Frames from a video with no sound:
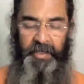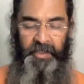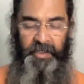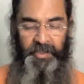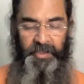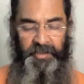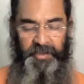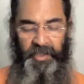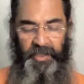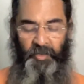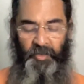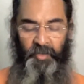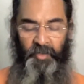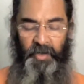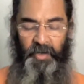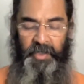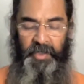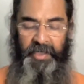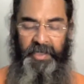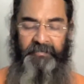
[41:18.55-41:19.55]
He's still
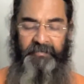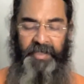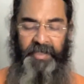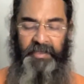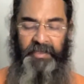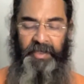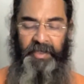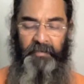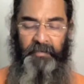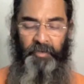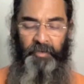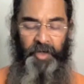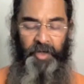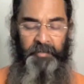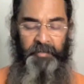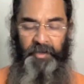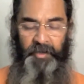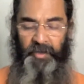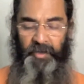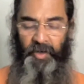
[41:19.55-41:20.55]
living in that body
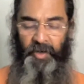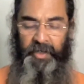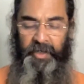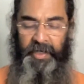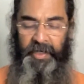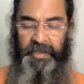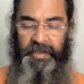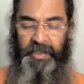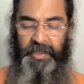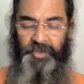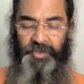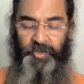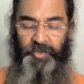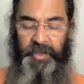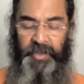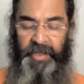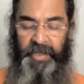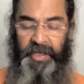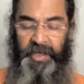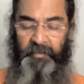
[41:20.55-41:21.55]
but not attached to
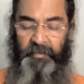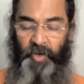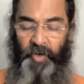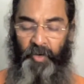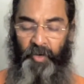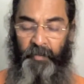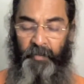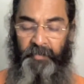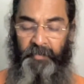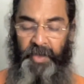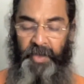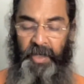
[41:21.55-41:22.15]
it anymore.